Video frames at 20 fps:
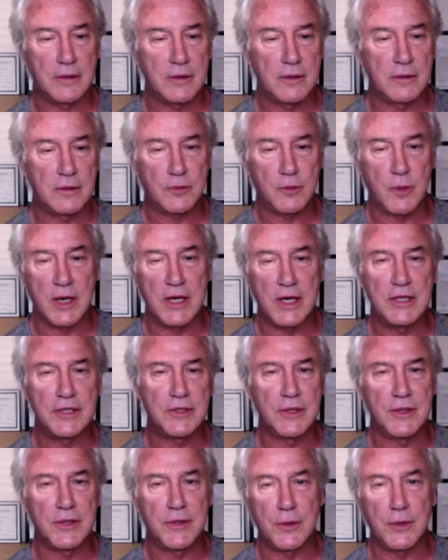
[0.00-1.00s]
20s
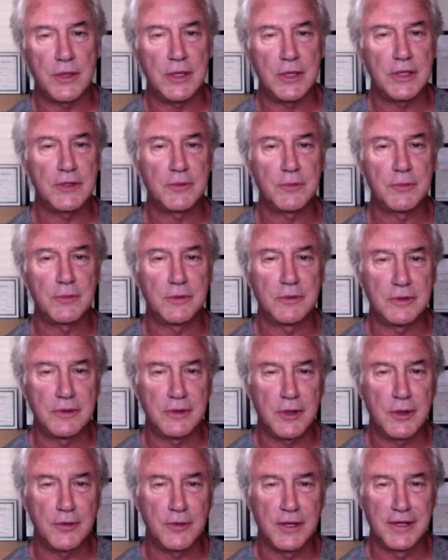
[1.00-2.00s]
and 30s, you
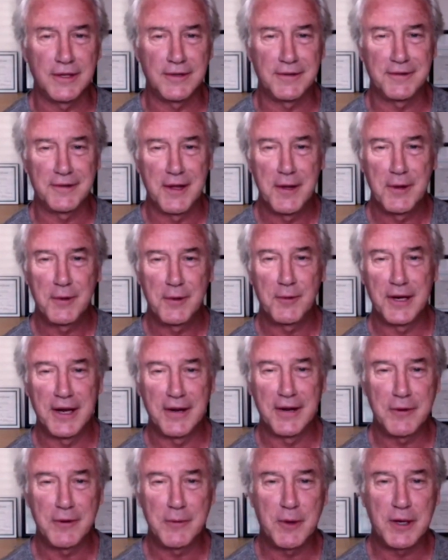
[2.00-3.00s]
know, when
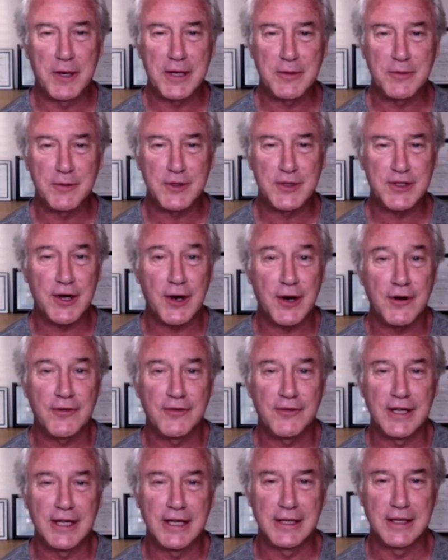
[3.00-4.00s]
everybody was
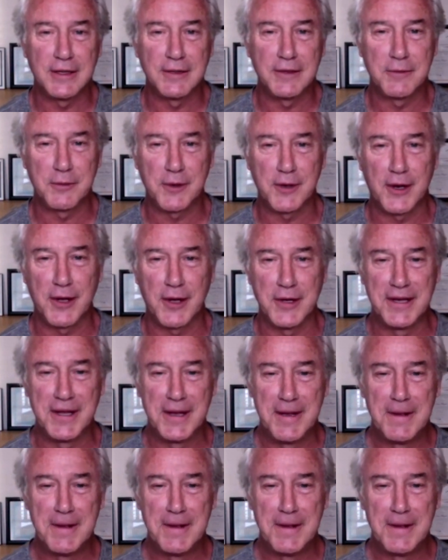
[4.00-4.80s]
starving and we're on